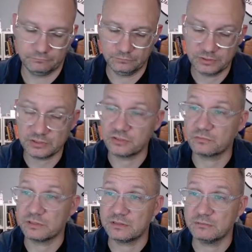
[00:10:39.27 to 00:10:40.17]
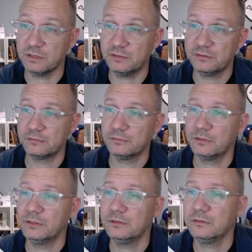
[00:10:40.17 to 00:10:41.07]
That's just recent month,
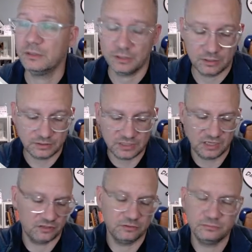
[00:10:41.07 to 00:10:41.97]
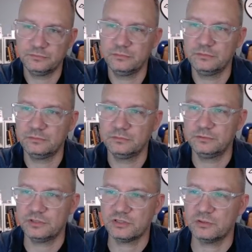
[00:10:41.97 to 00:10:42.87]
right? Title,
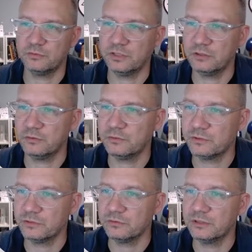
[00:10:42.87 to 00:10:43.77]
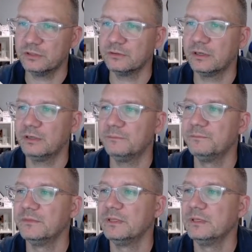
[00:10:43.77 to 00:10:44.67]
just so we know what we're doing here, right?
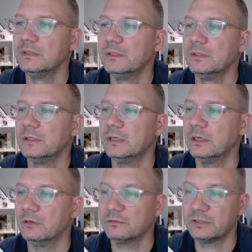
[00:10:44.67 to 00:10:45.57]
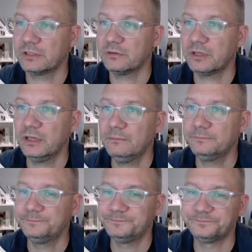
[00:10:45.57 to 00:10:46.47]
We'll click OK.
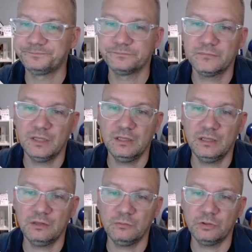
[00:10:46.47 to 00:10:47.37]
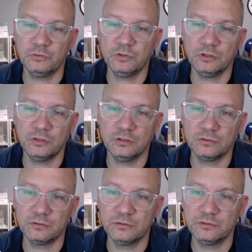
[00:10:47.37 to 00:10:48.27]
And then we
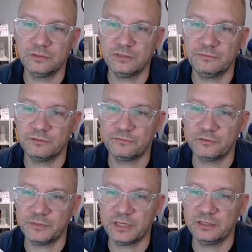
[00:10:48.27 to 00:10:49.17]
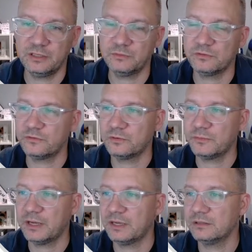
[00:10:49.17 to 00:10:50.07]
will default format, number
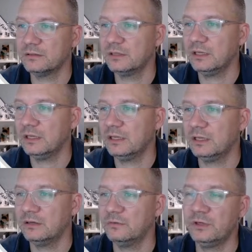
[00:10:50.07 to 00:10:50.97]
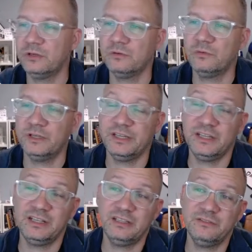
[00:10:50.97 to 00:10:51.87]
format, and we don't want
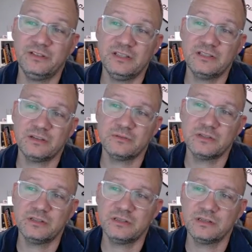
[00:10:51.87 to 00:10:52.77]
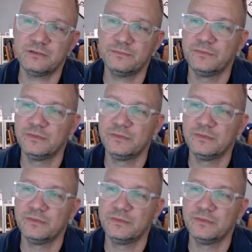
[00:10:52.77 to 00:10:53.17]
any of these options here.